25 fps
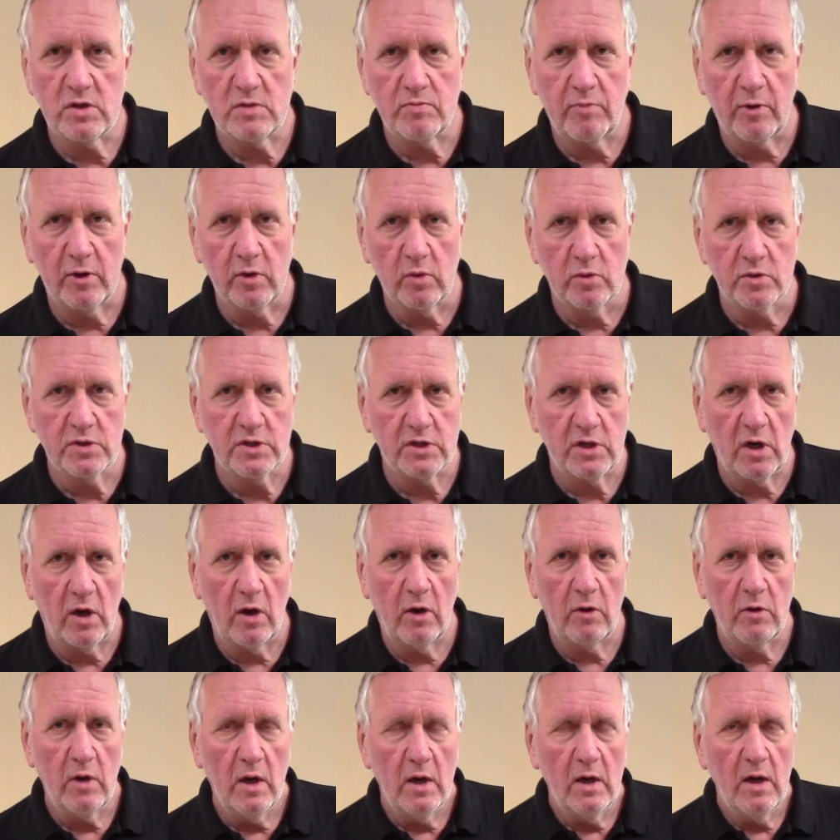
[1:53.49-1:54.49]
but
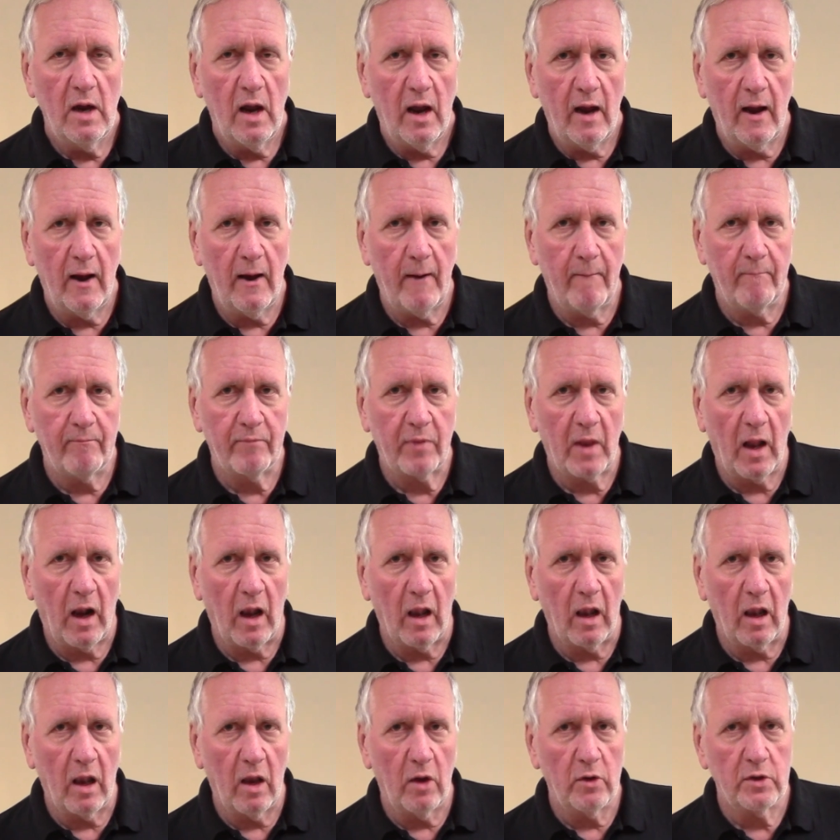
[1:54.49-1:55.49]
also
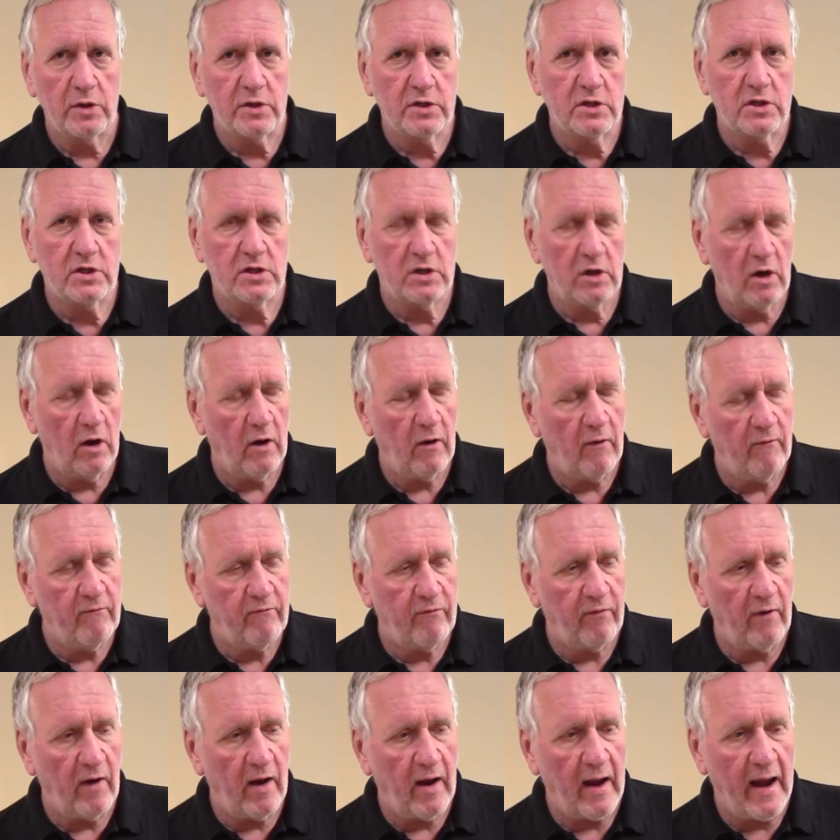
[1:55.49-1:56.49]
lots
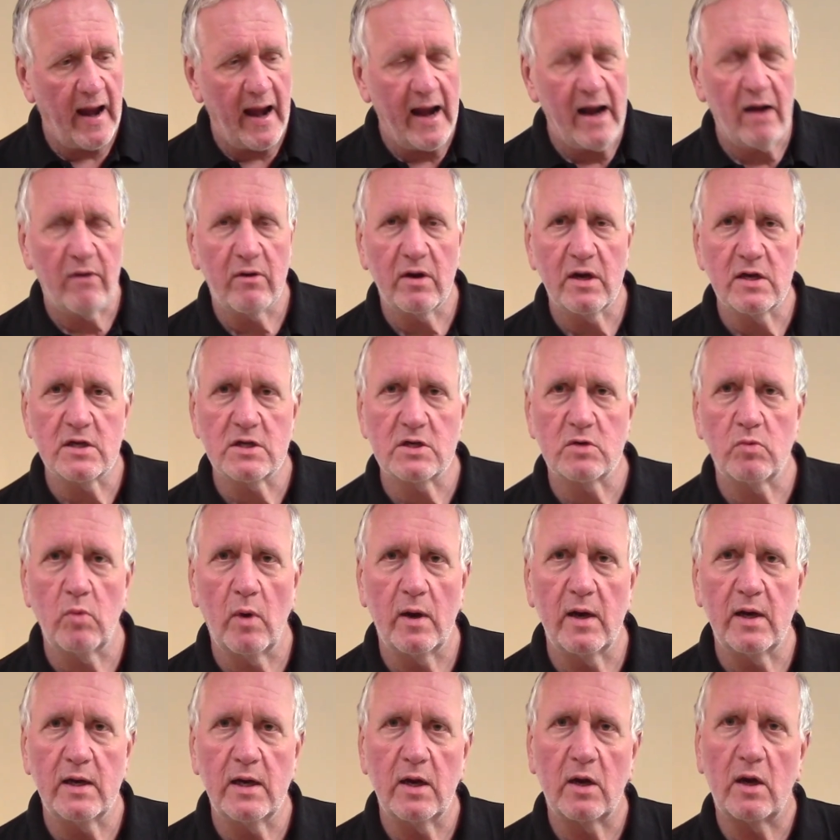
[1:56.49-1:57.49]
of areas
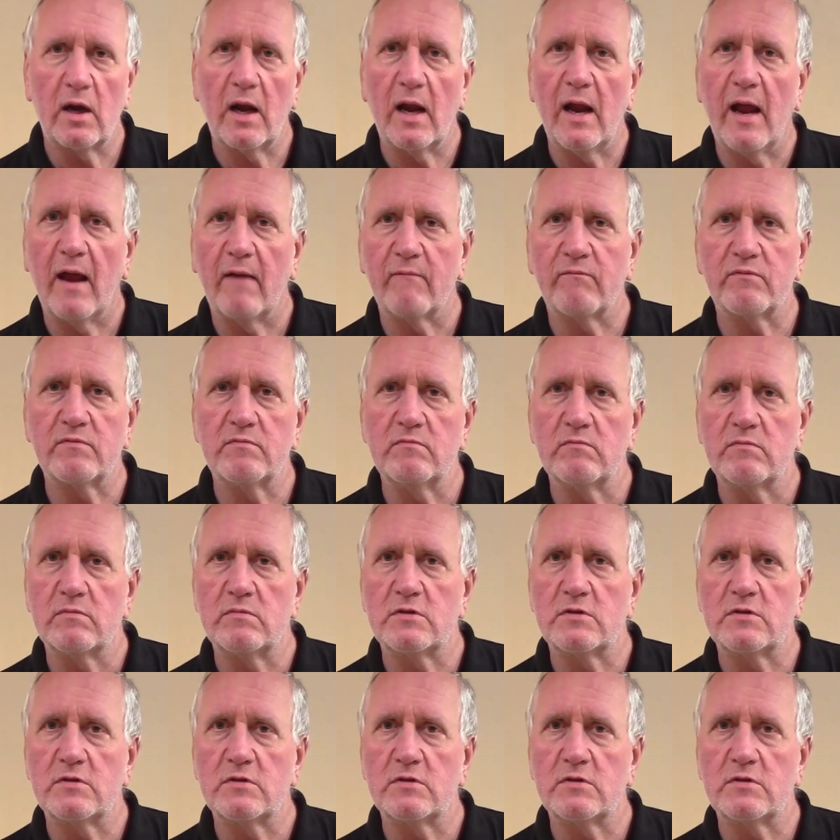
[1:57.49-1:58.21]
where you're going to have